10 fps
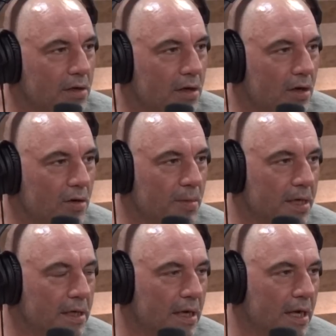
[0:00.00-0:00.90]
Oh
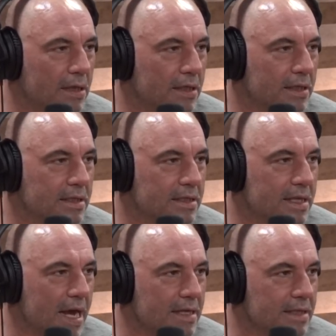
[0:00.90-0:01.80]
my God. Look at the
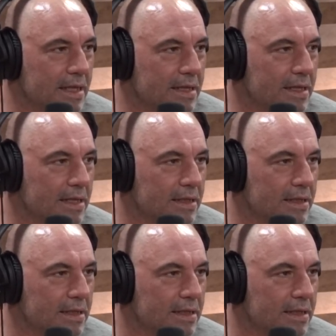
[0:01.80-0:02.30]
size of that thing